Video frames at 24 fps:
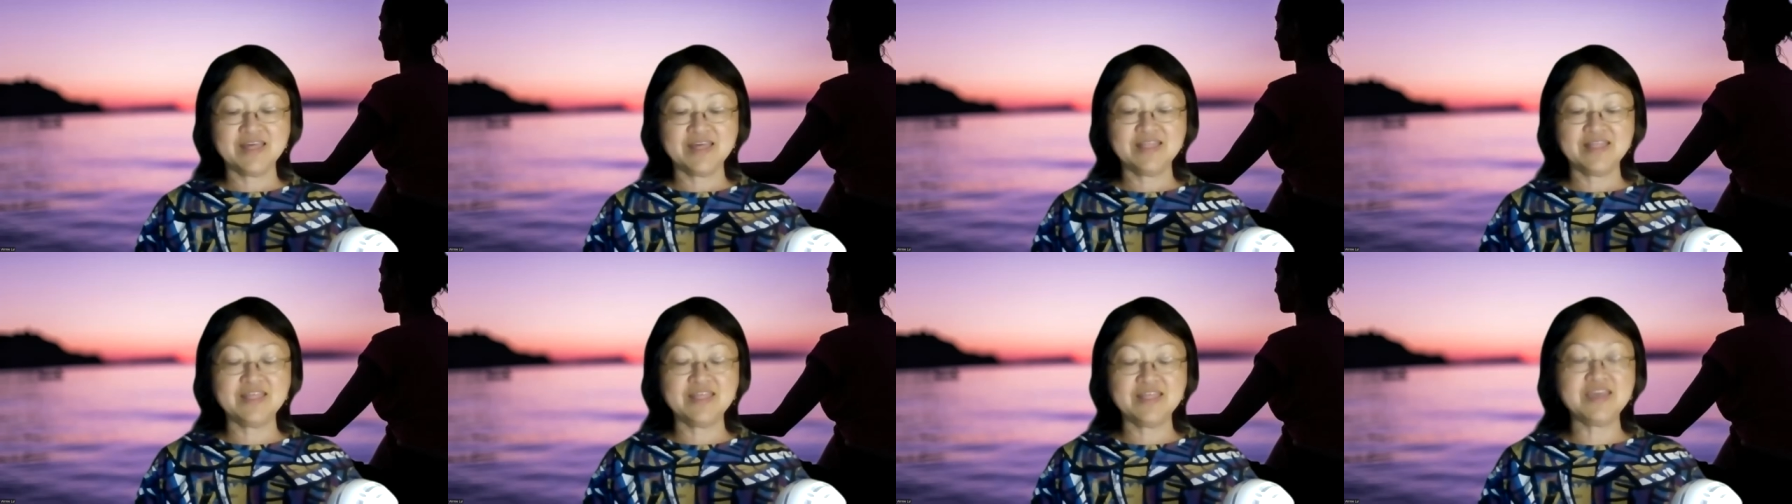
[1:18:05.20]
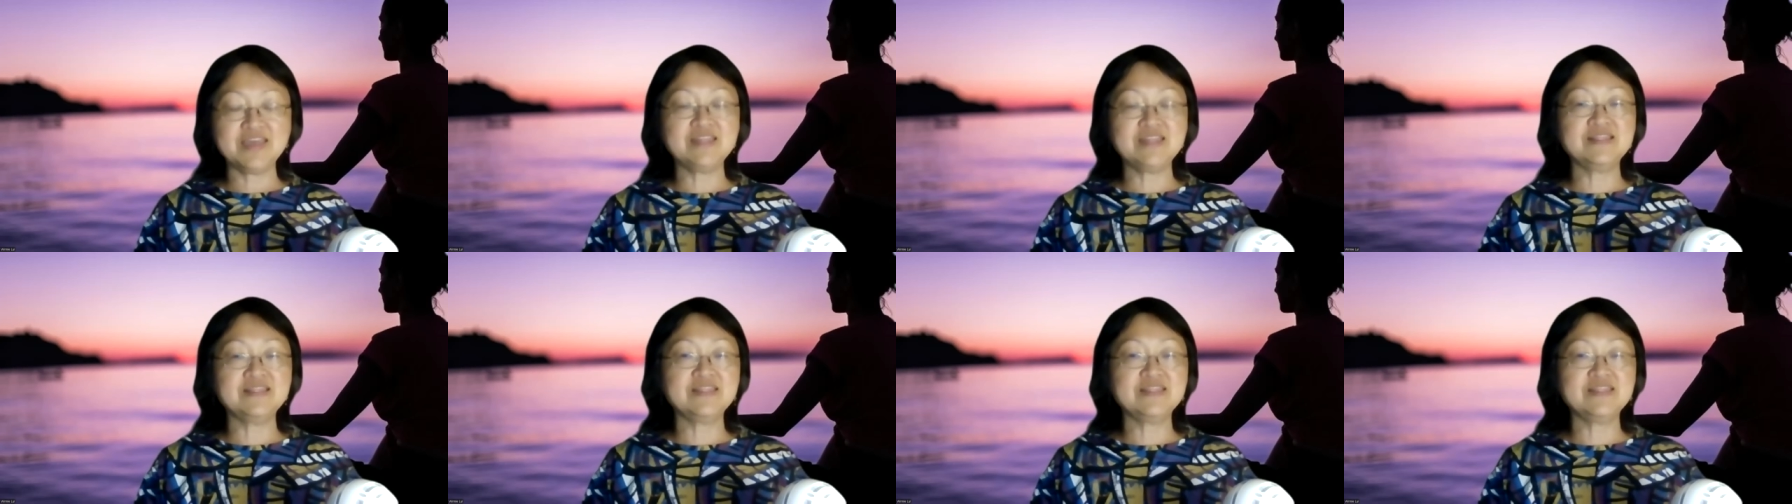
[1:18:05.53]

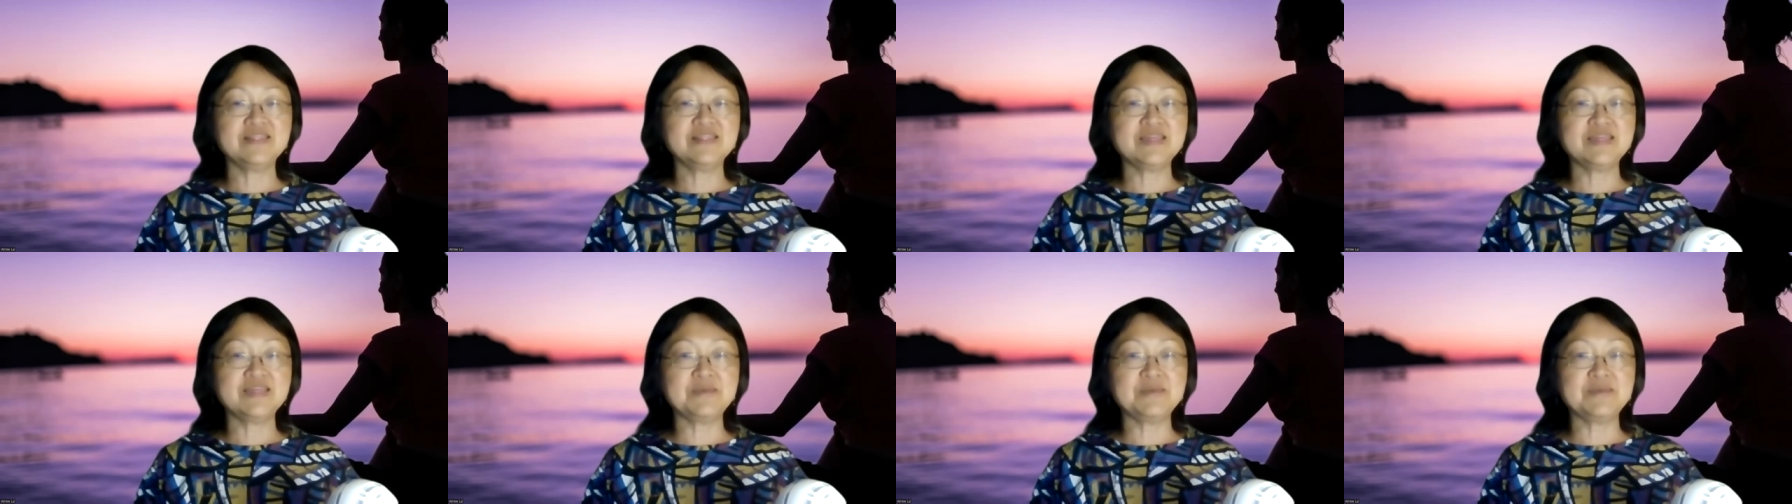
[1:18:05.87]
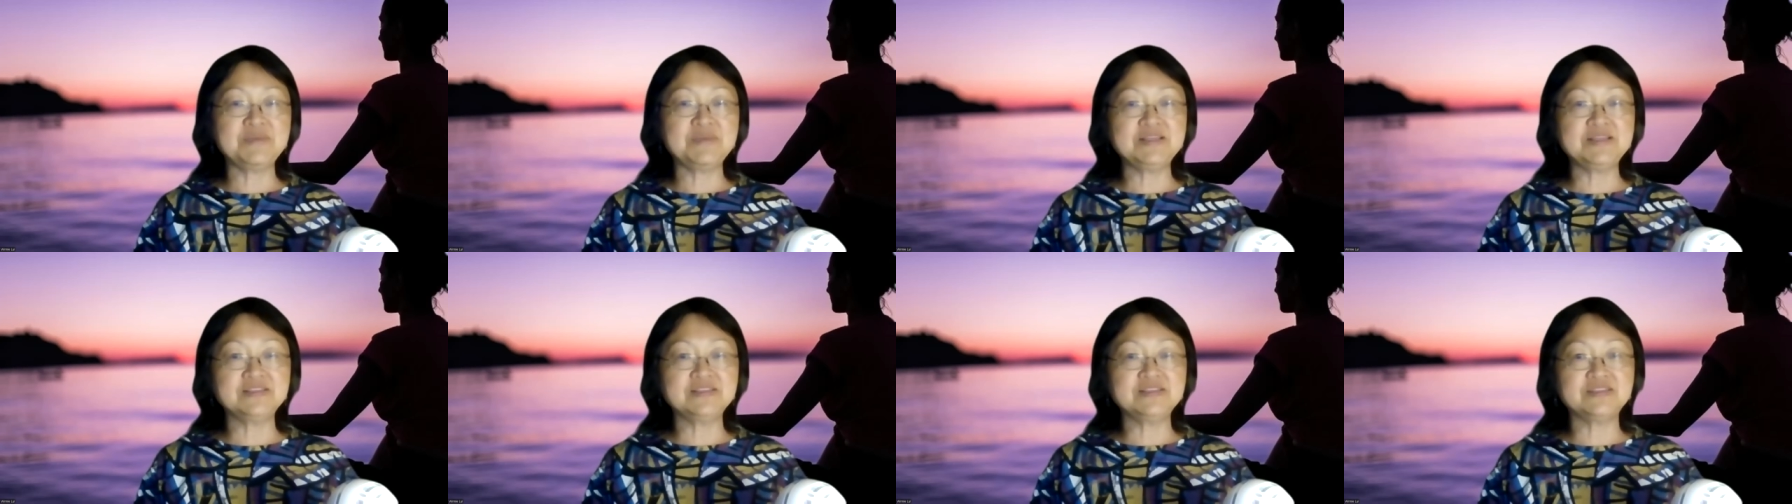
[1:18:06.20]
then that
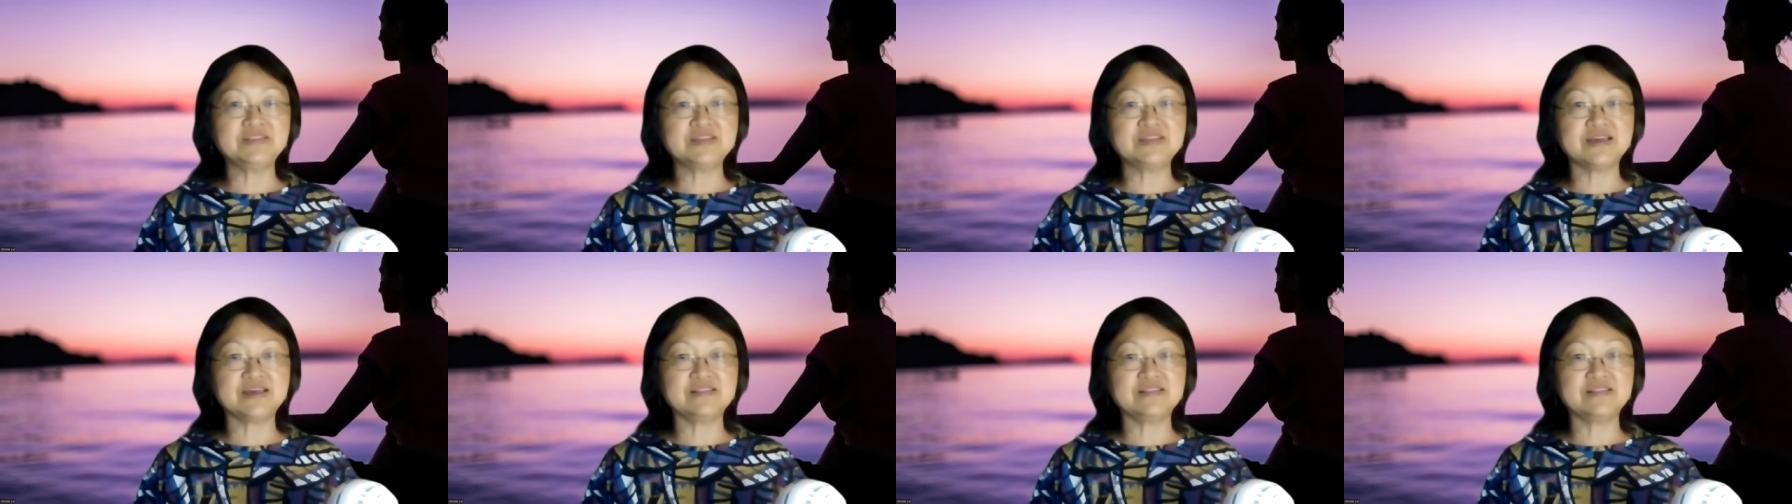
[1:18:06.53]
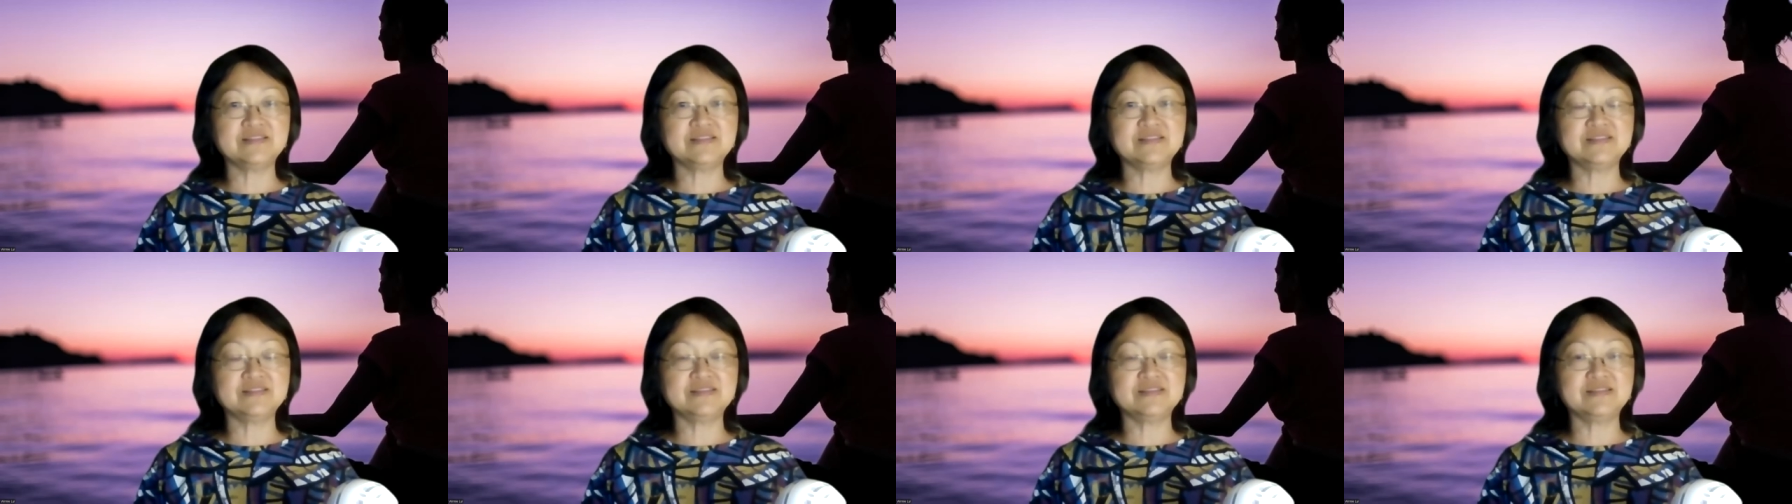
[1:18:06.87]
means that
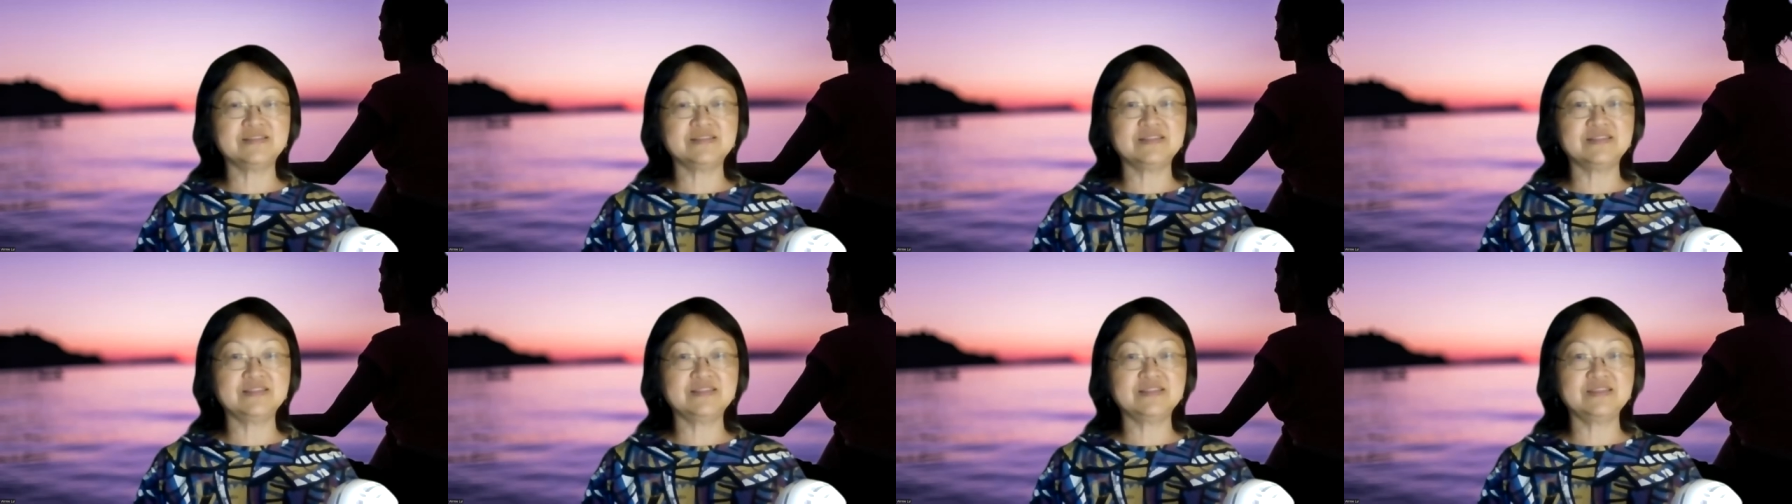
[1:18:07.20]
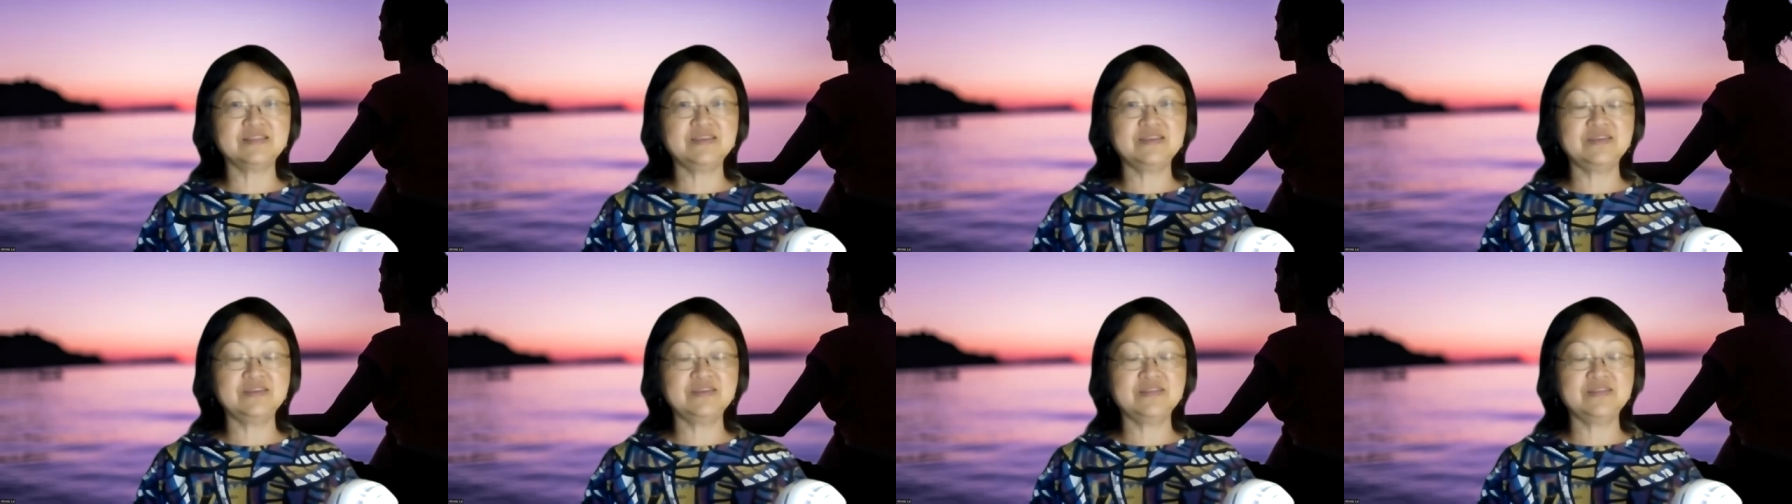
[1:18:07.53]

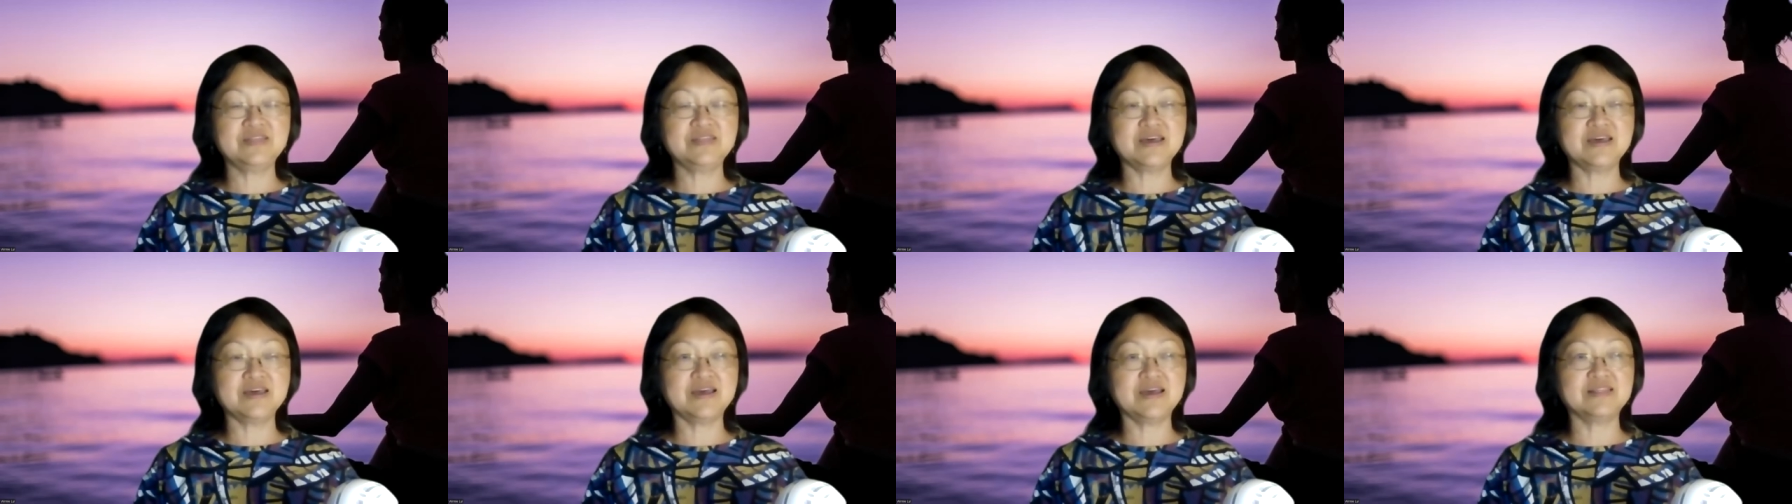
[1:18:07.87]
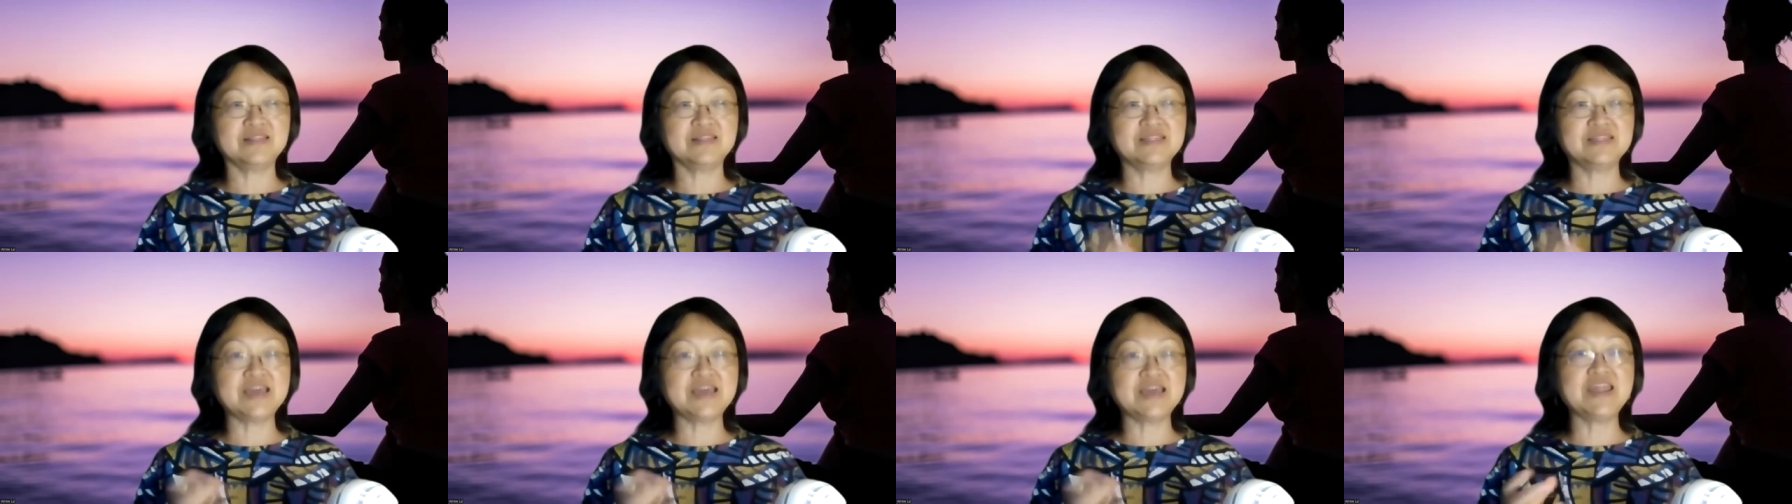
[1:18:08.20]

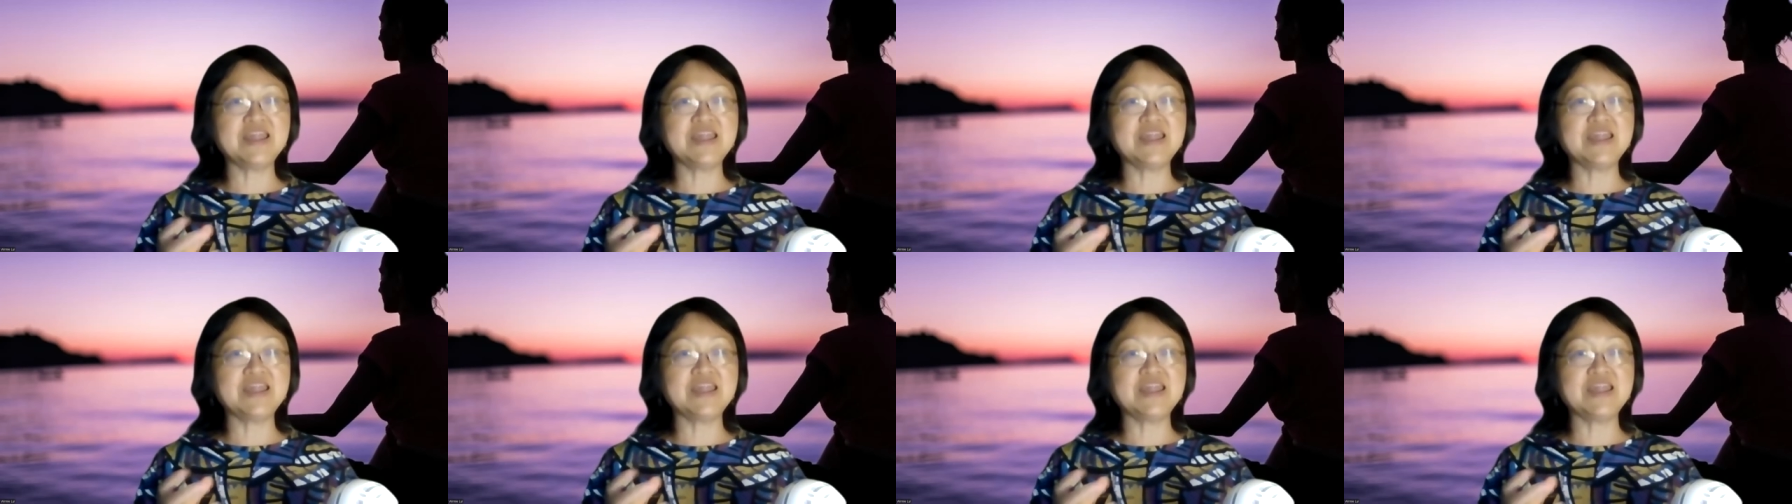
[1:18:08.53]
that